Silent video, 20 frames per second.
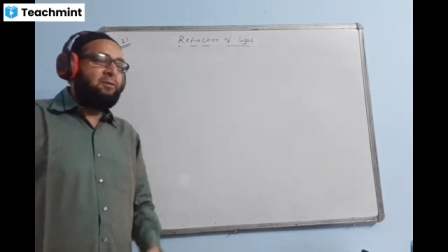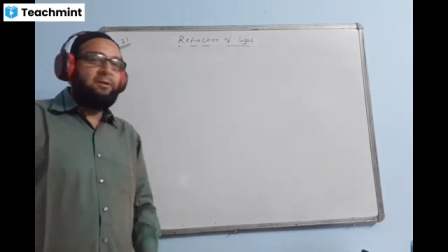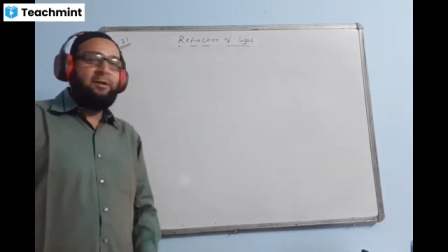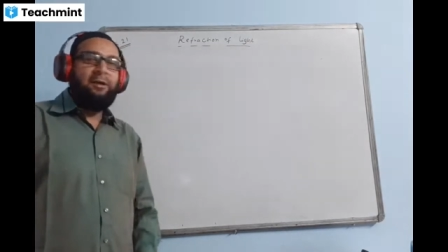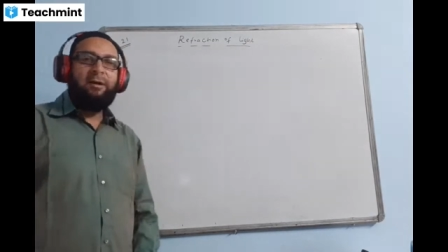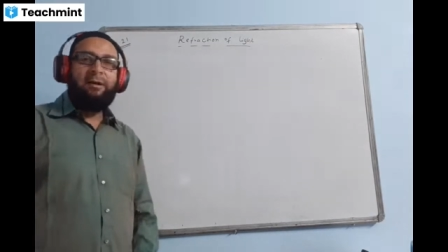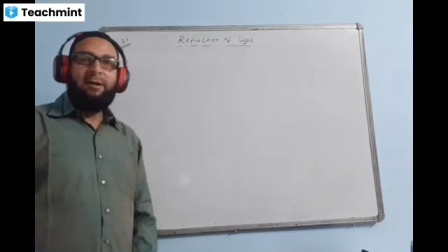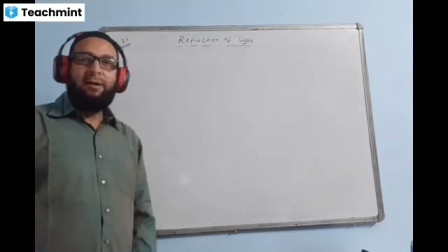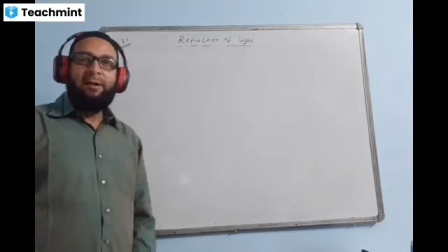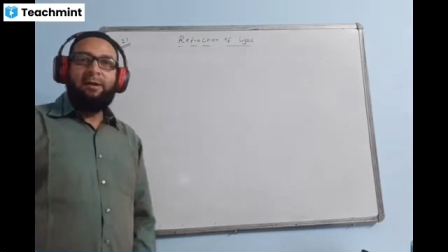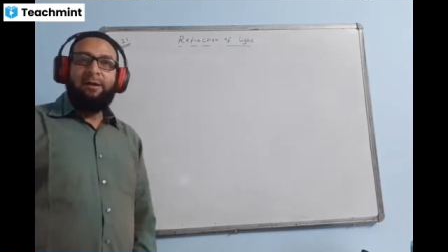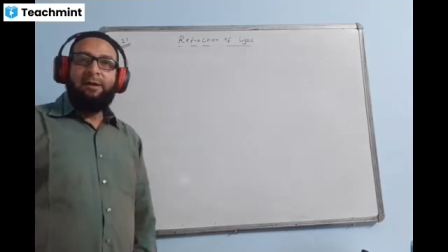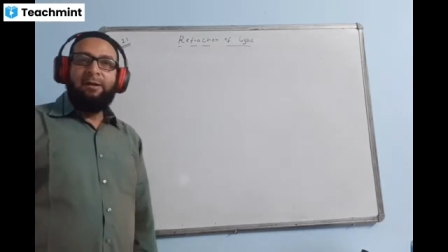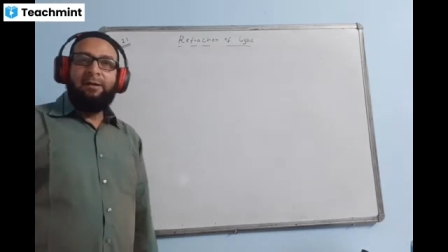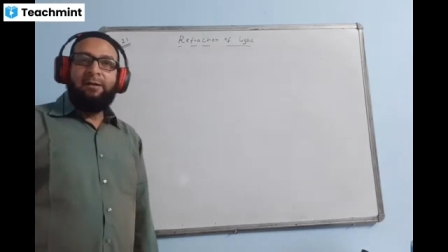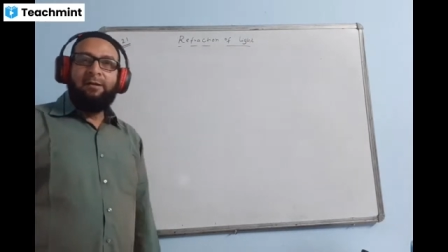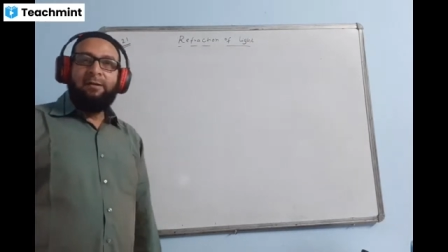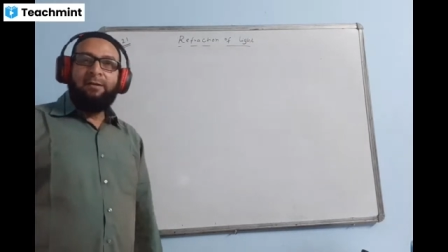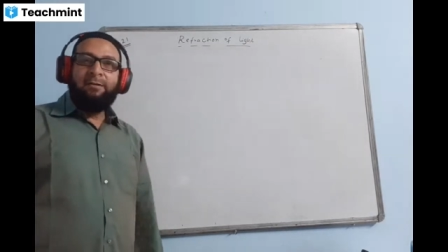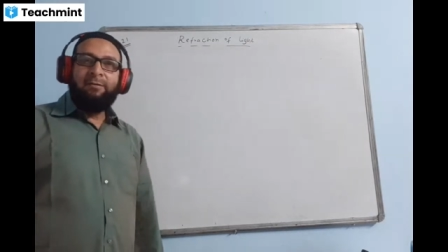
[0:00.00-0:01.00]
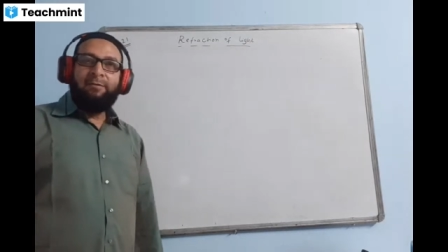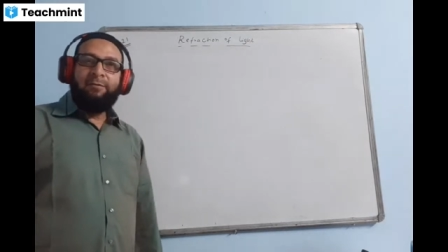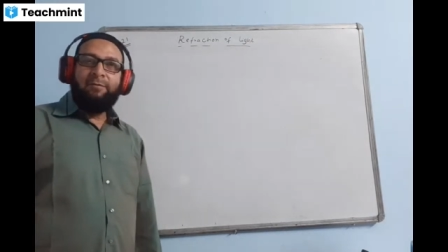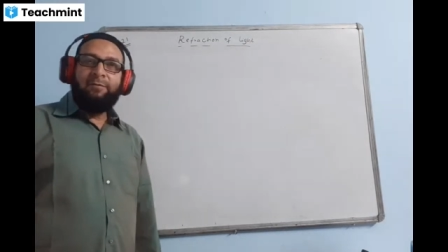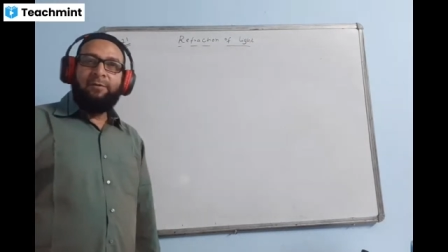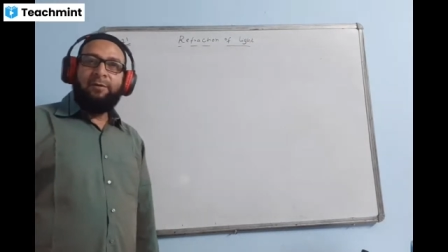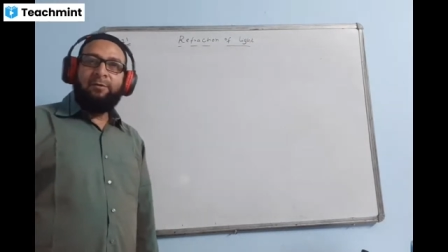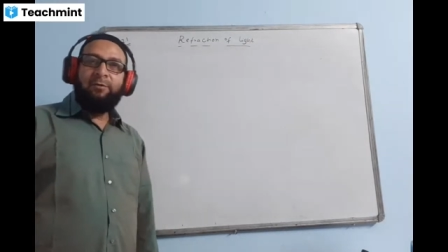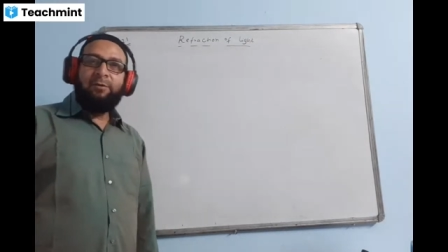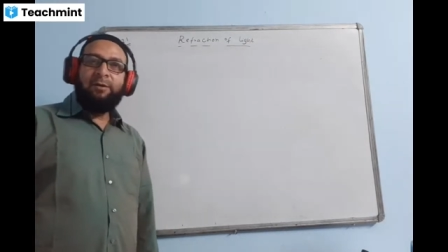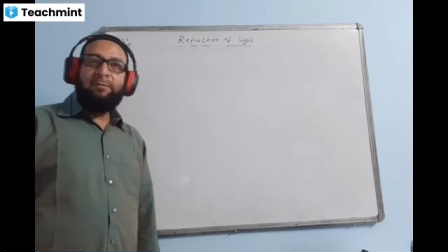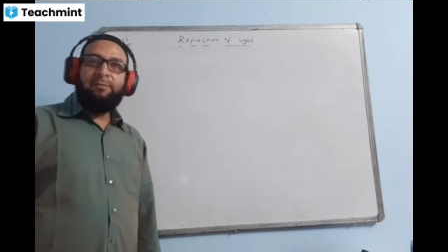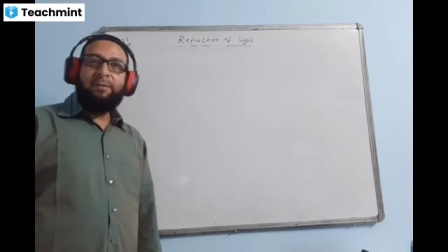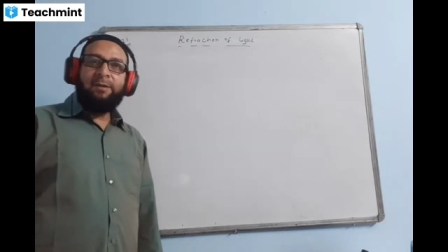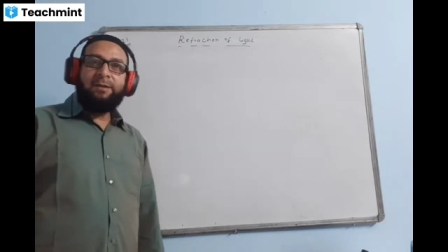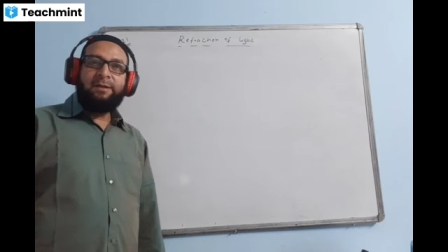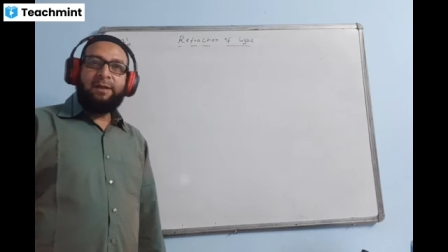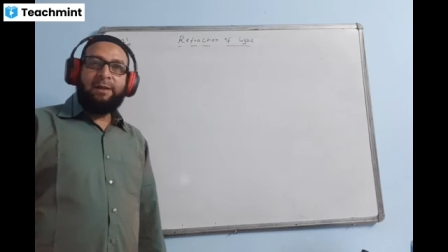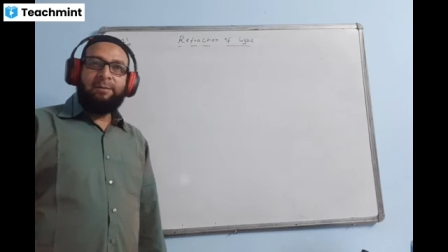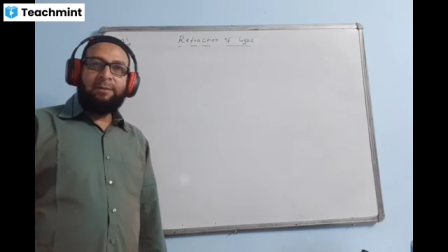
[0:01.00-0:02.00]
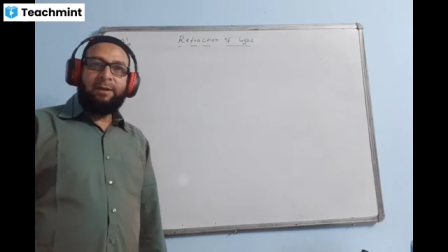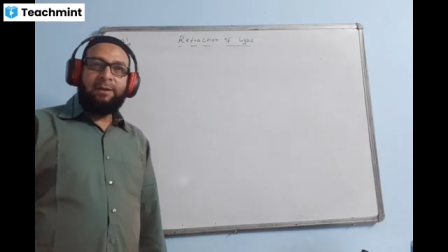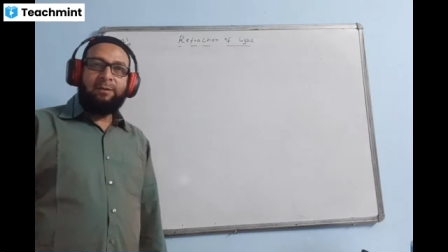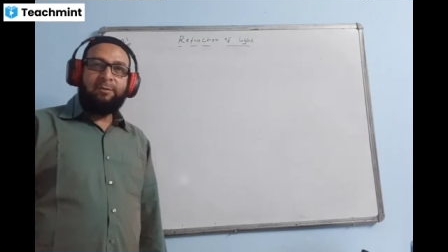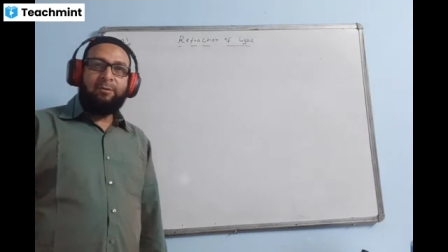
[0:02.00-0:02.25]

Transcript: we don't have much time right now, but exam time,